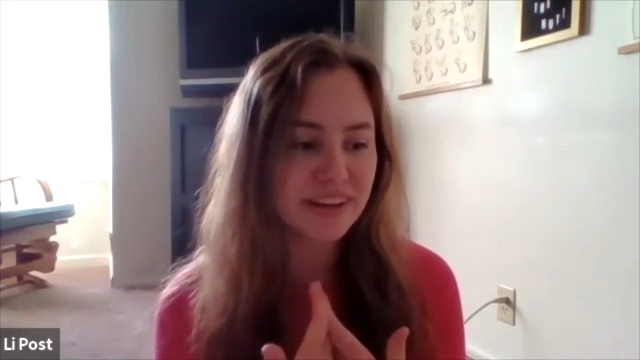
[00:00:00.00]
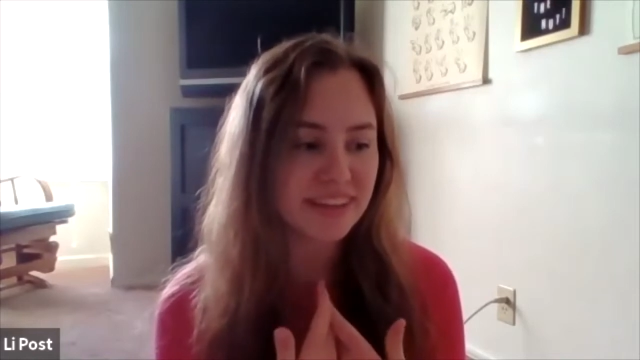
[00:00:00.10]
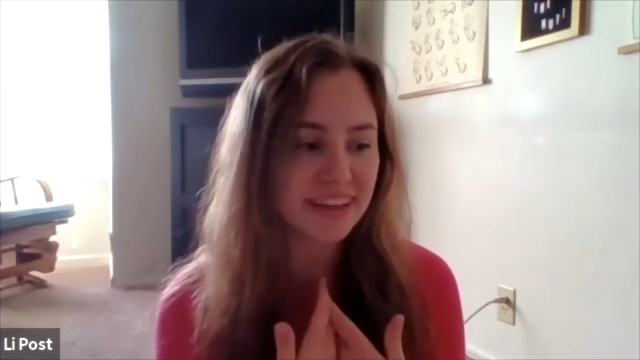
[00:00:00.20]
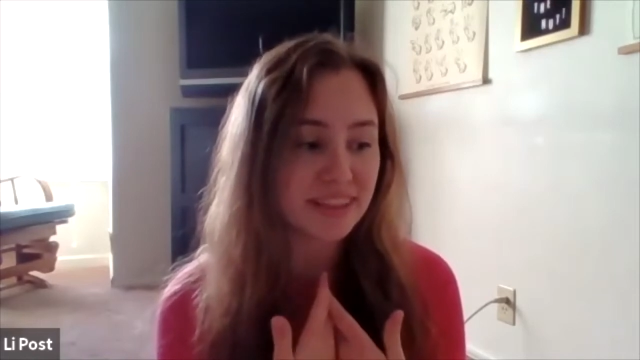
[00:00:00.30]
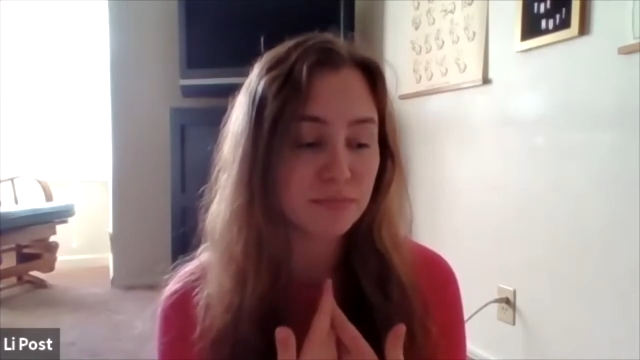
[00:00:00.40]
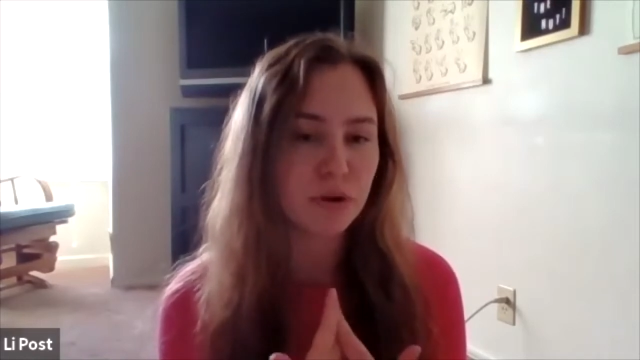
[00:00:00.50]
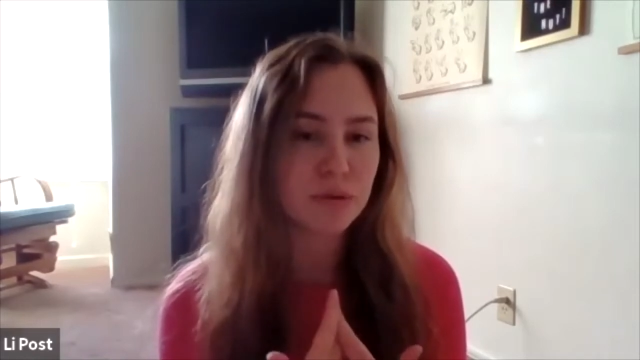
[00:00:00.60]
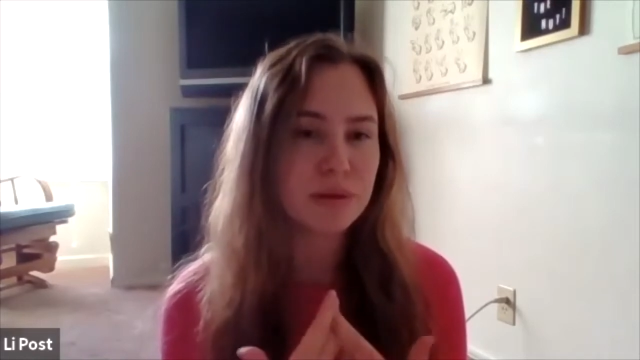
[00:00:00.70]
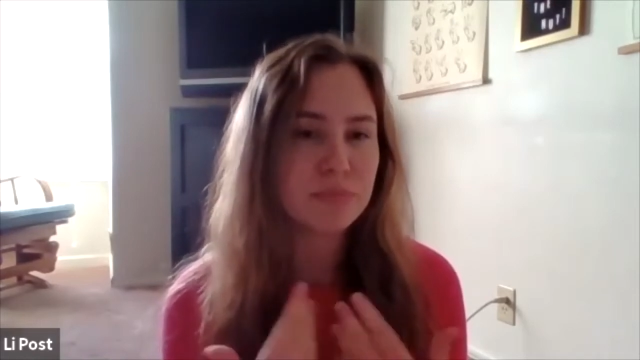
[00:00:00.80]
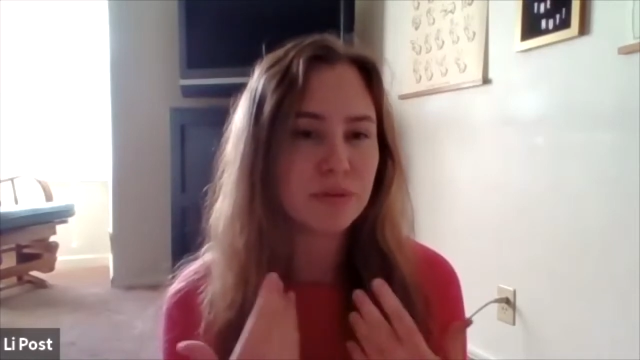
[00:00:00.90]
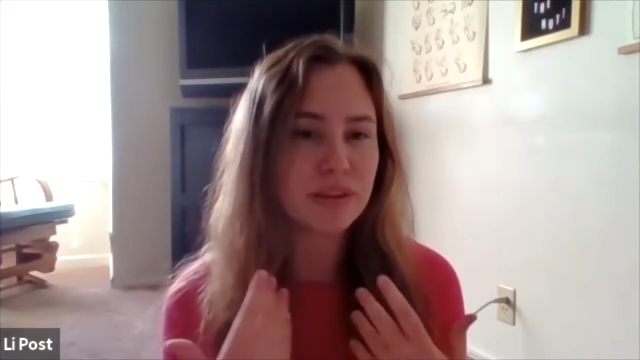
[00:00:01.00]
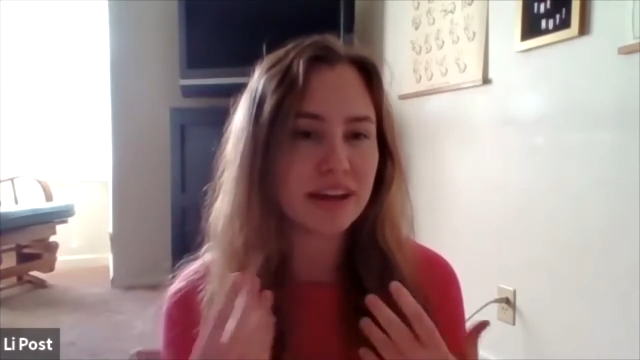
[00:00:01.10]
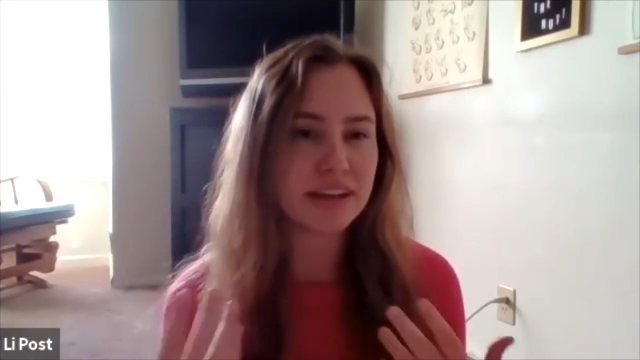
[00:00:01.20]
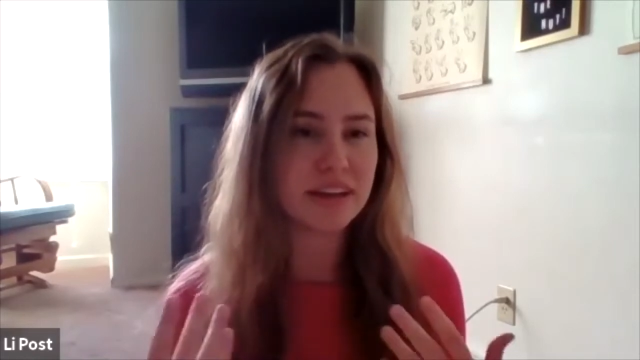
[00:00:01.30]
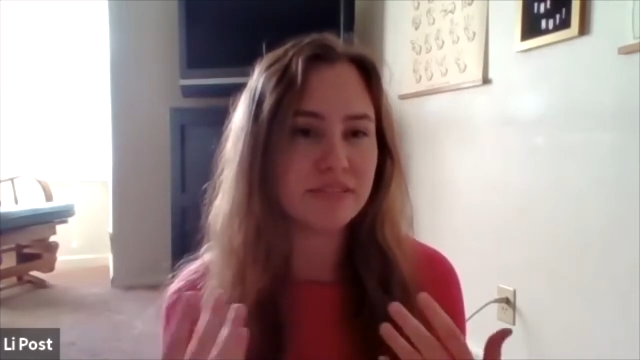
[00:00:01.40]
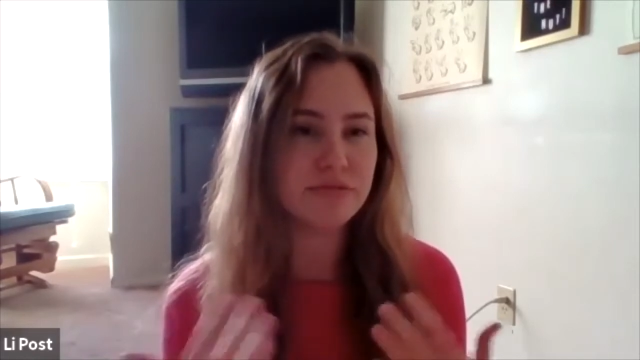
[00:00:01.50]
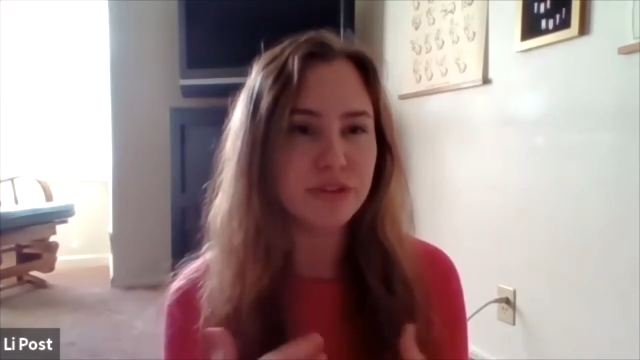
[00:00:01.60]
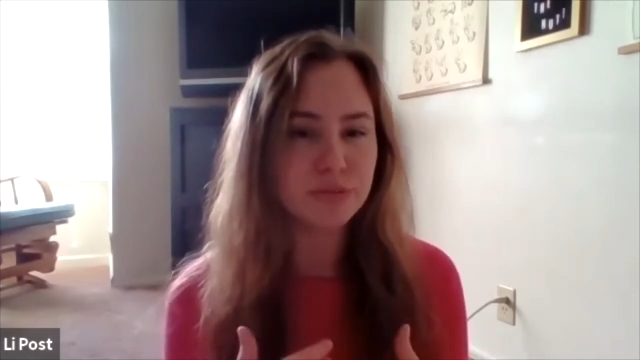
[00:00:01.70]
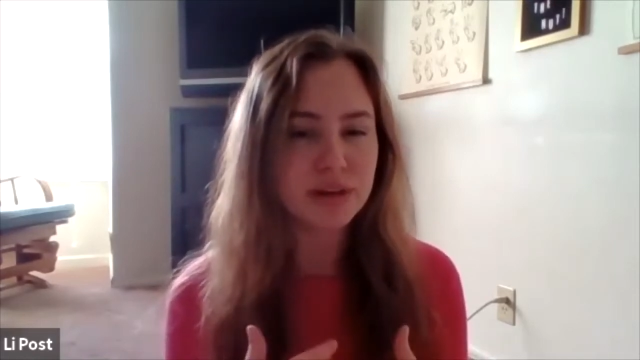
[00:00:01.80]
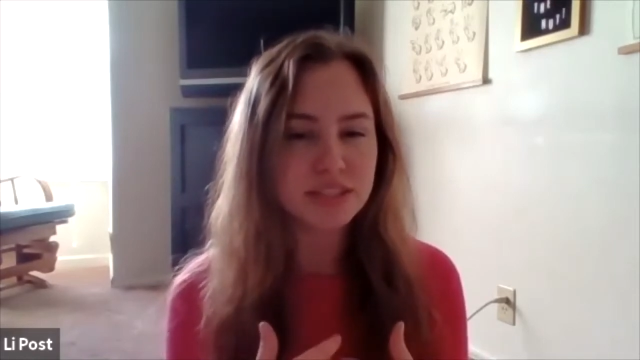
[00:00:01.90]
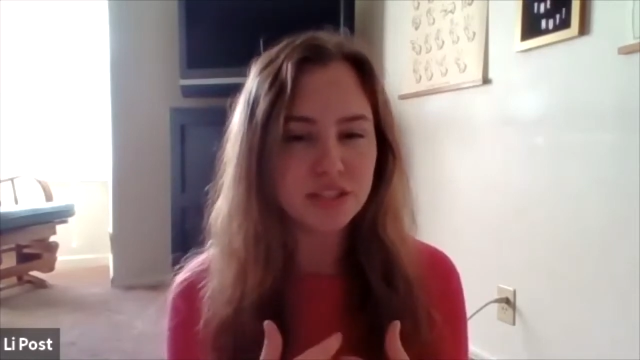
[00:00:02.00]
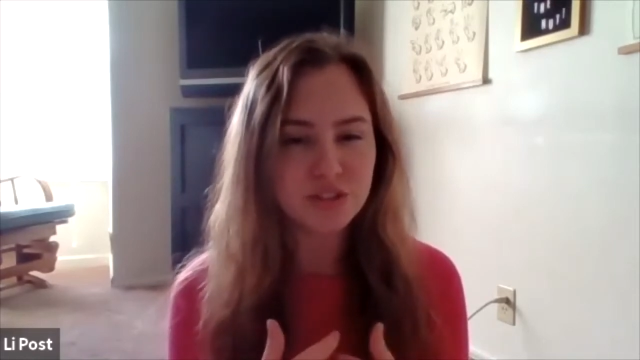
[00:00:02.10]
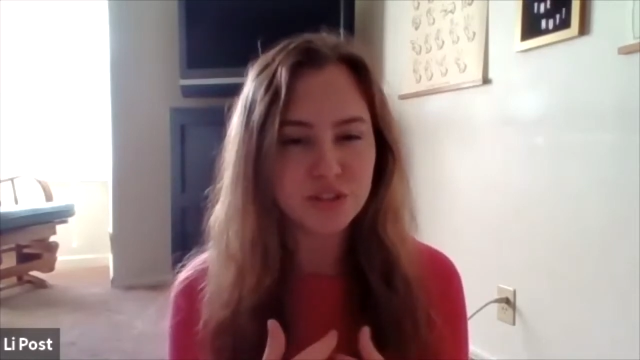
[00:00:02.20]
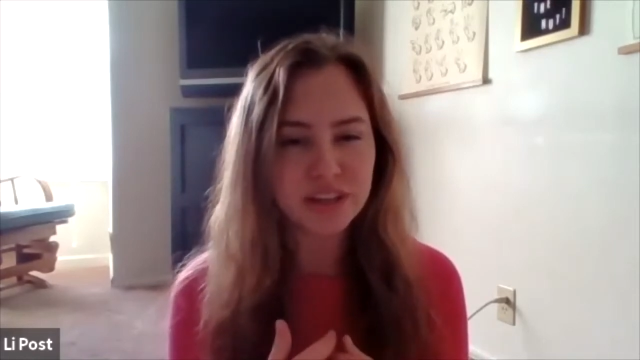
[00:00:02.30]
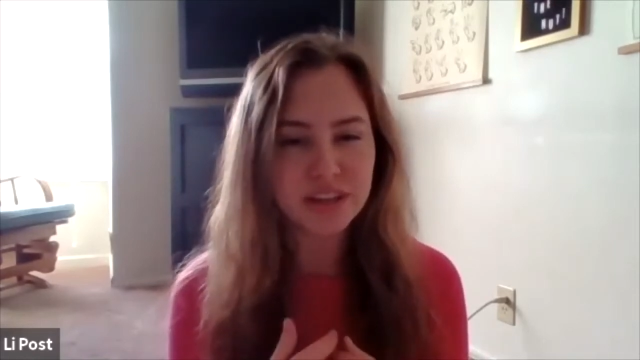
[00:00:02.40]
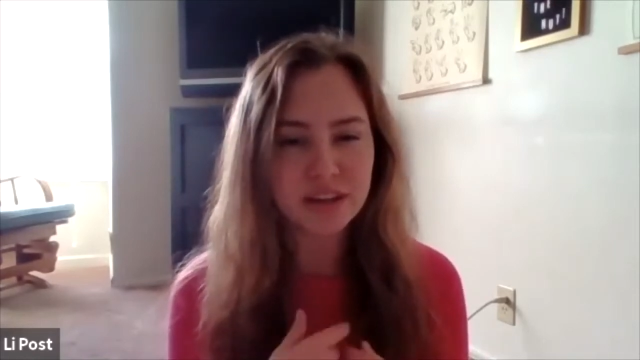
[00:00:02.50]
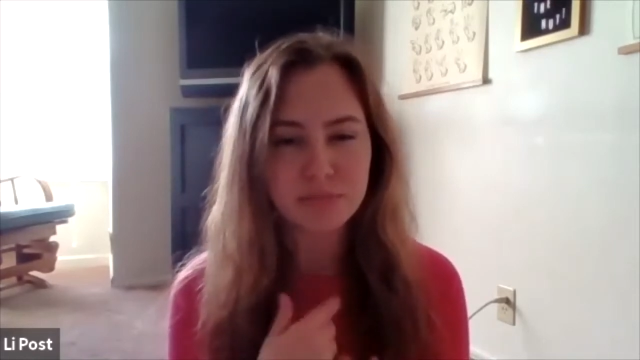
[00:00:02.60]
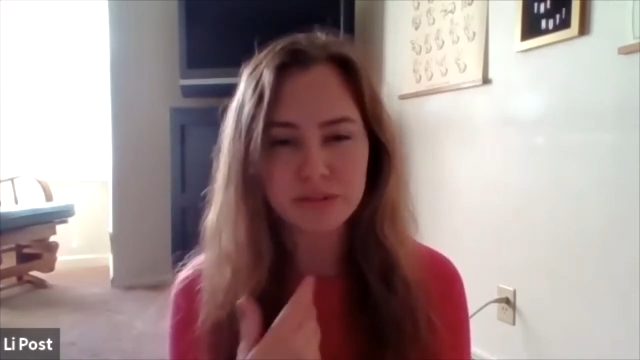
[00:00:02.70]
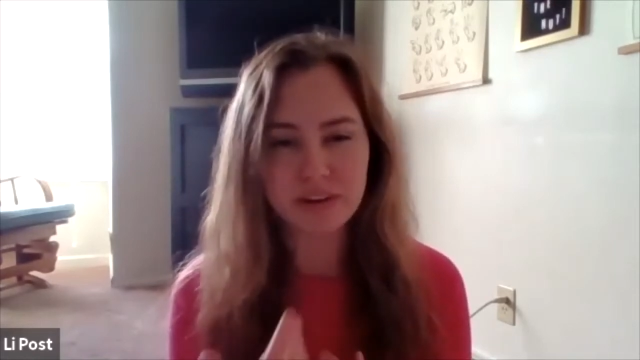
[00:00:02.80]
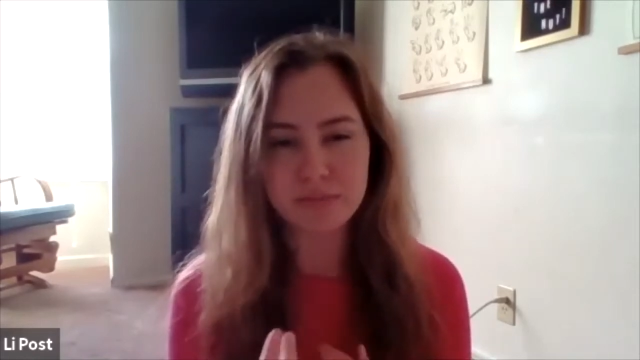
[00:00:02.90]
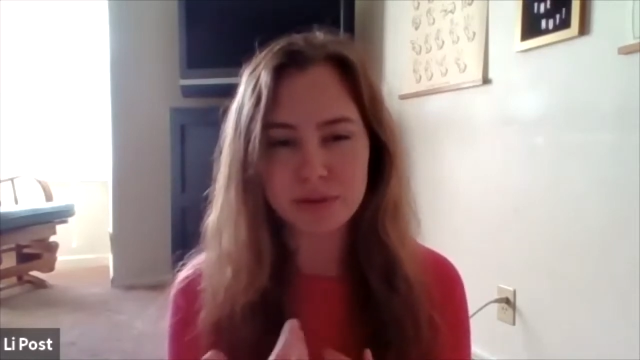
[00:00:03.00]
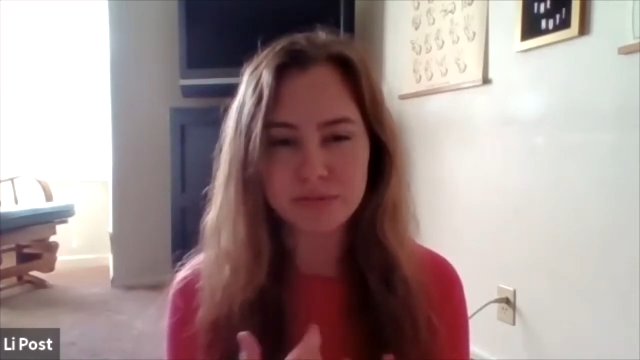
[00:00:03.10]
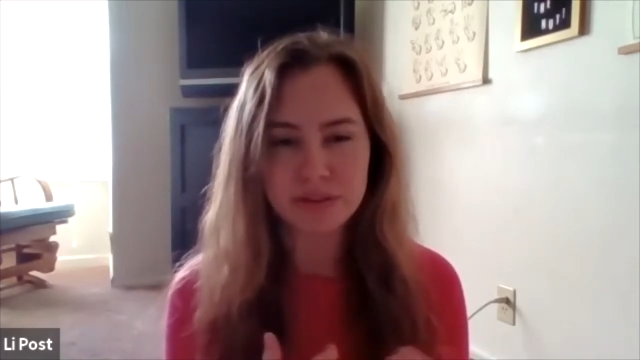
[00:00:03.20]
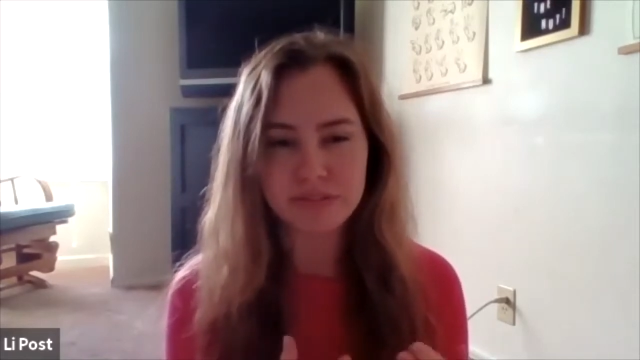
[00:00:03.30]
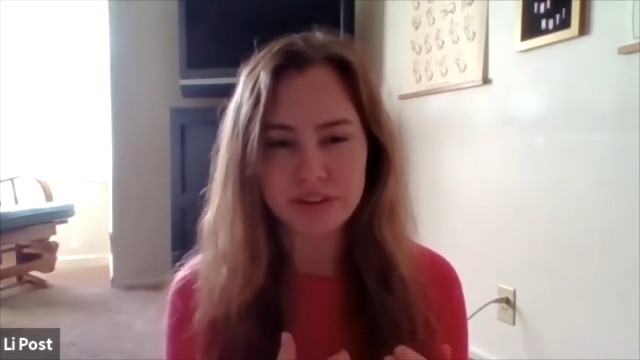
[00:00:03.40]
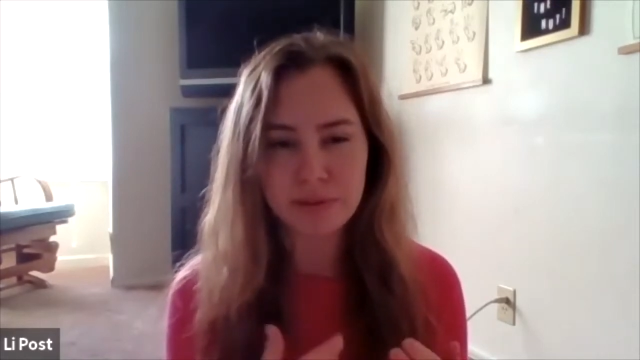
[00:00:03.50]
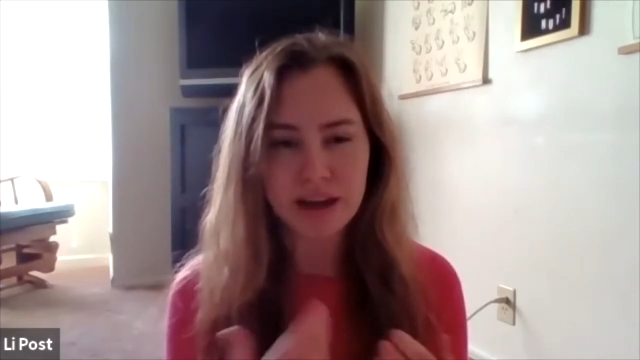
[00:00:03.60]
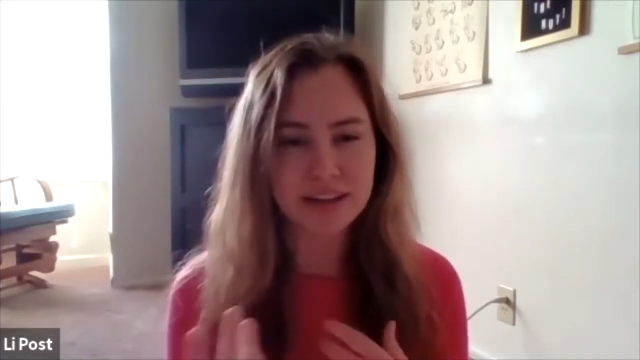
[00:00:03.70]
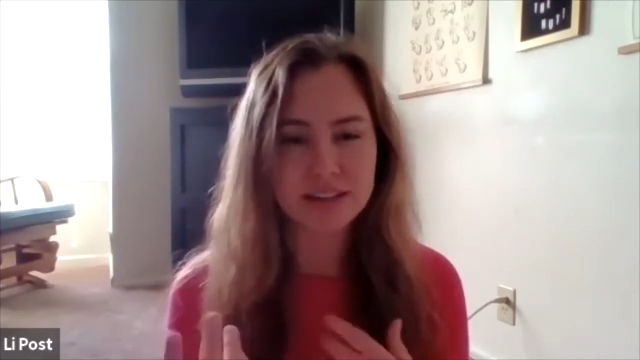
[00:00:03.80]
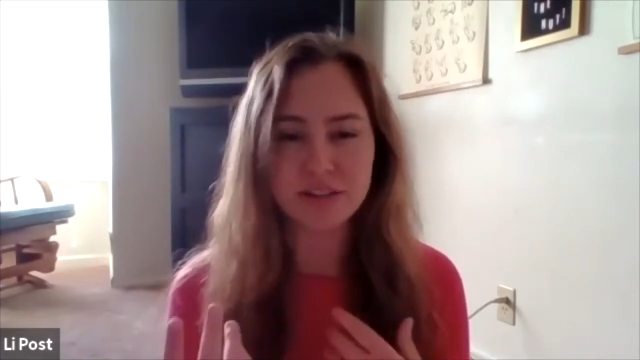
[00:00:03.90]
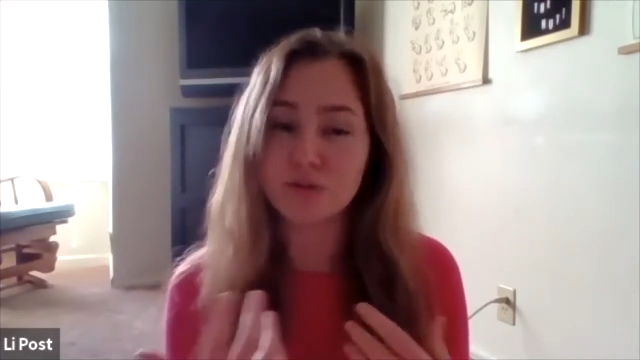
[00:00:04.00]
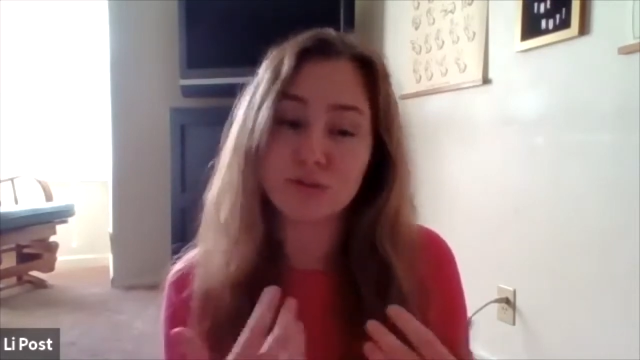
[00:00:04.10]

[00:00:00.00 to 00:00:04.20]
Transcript: I think the more people that can view my teaching and provide me with feedback and new